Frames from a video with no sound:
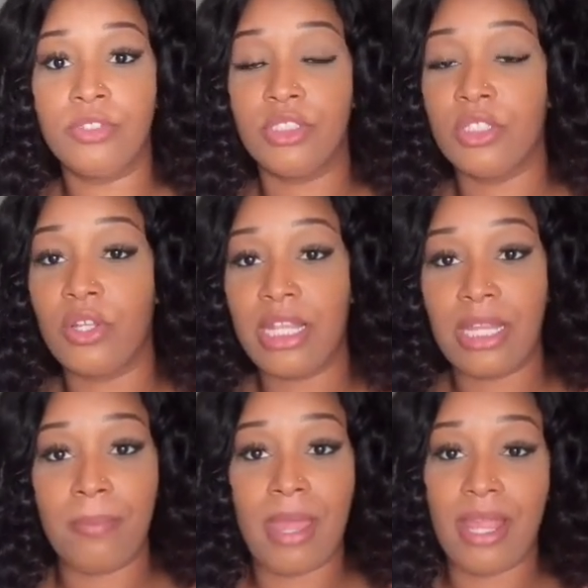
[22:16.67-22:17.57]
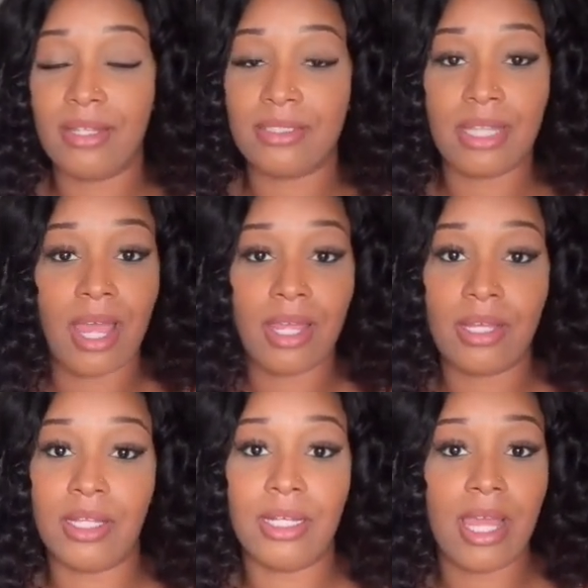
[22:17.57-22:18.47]
just know that pain is not
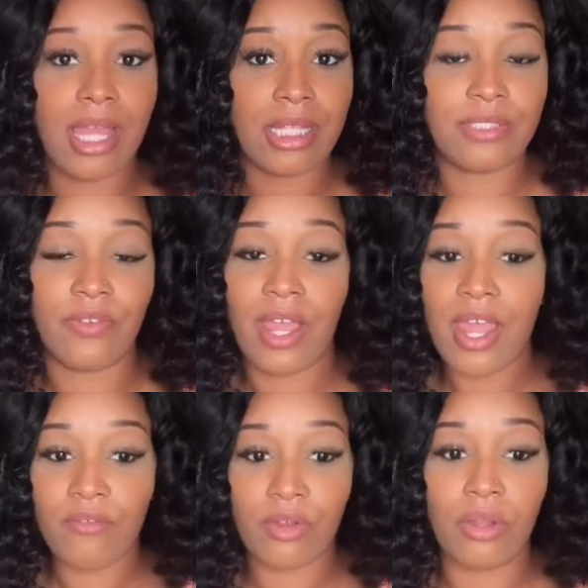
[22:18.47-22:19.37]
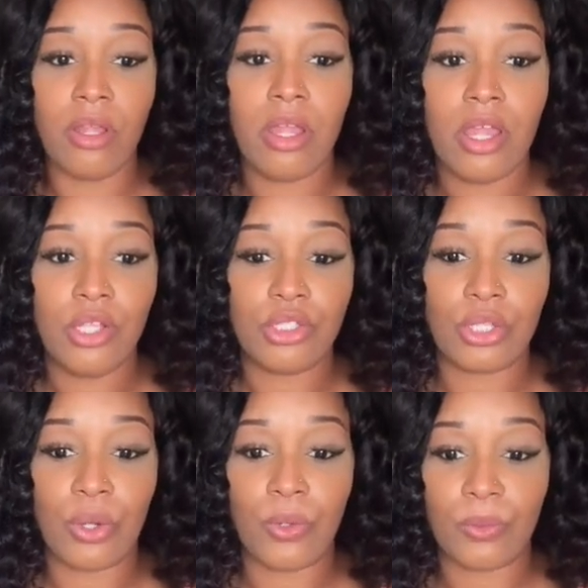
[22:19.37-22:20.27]
gonna last forever.
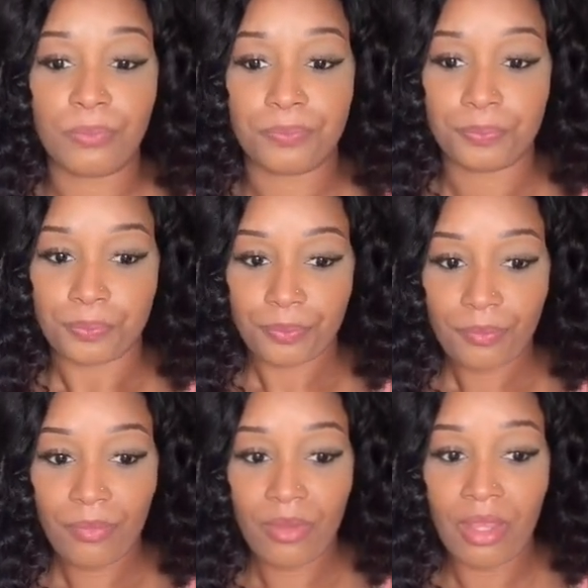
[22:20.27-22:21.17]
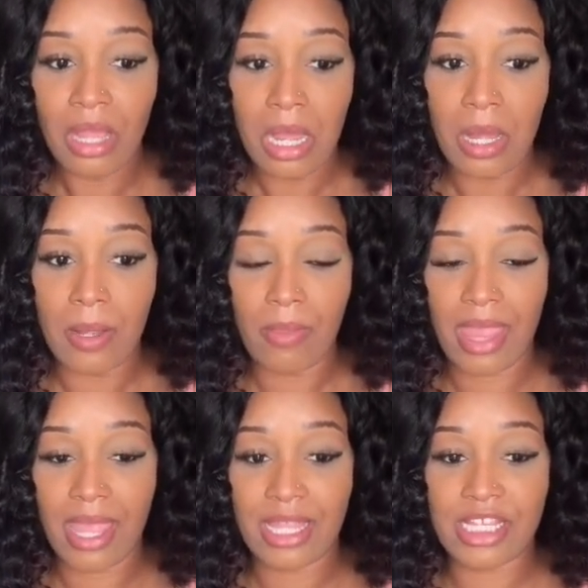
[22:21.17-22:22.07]
So
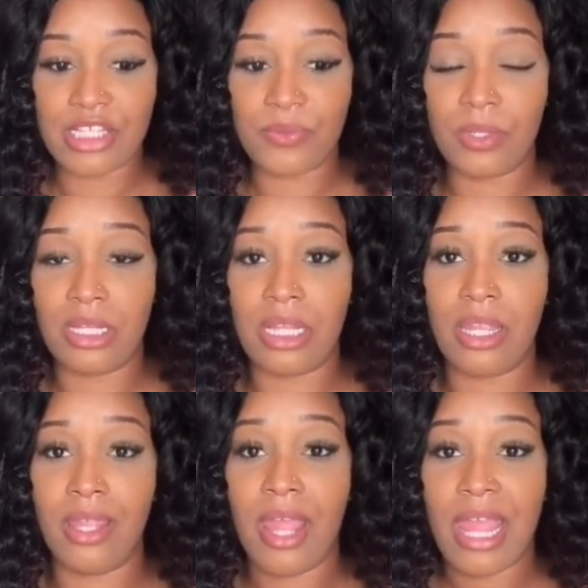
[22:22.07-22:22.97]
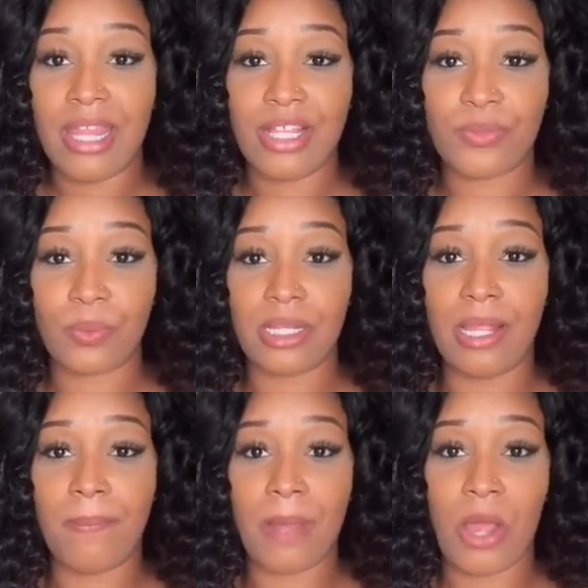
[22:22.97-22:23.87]
that's really
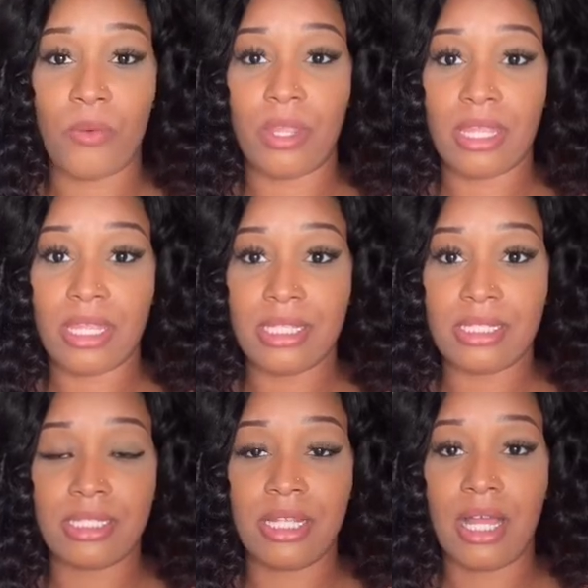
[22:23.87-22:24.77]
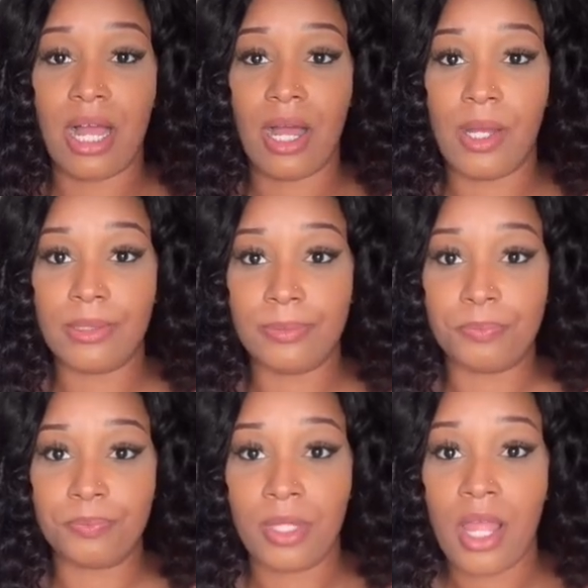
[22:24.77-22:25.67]
about it.
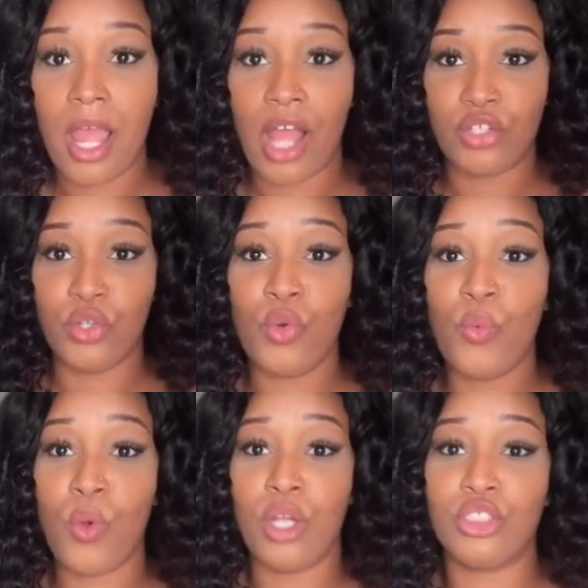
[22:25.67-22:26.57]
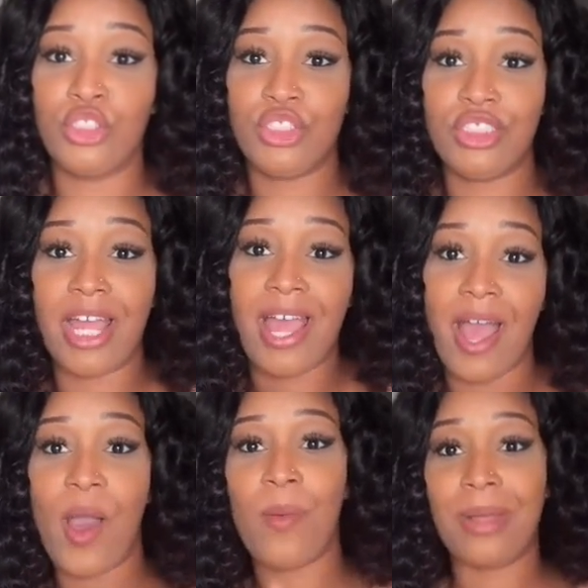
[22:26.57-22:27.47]
I do want to shout
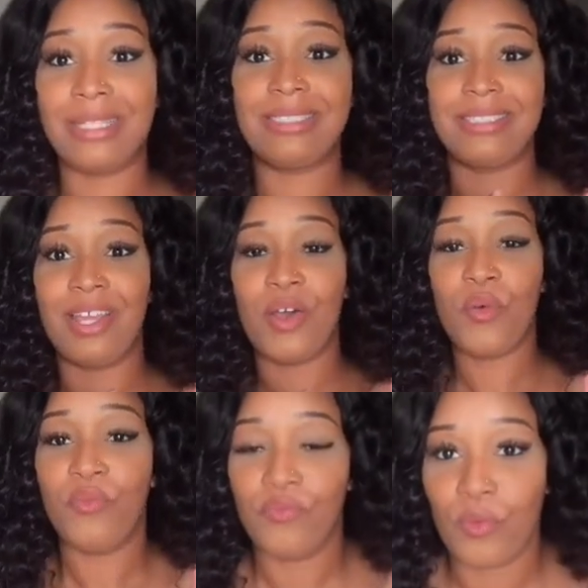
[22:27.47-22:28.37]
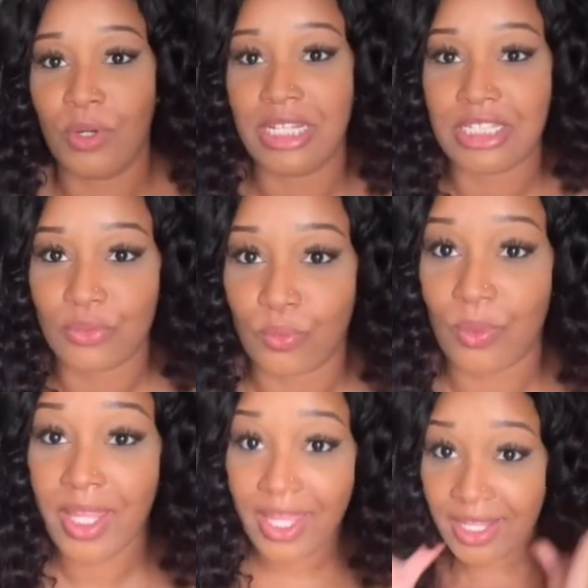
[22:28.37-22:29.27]
out myself for this
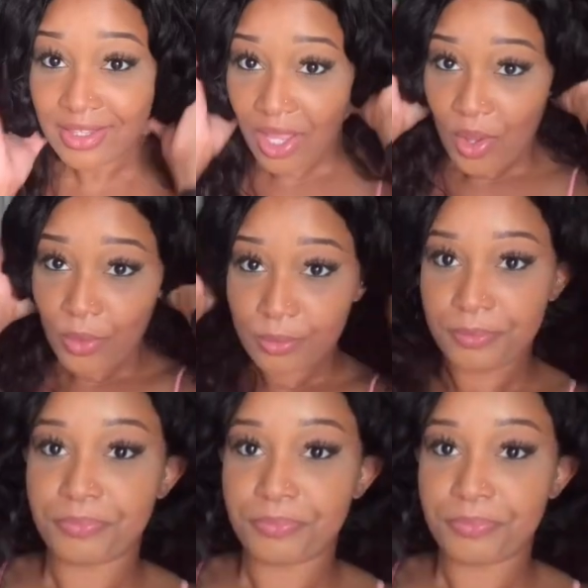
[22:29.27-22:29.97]
wig though.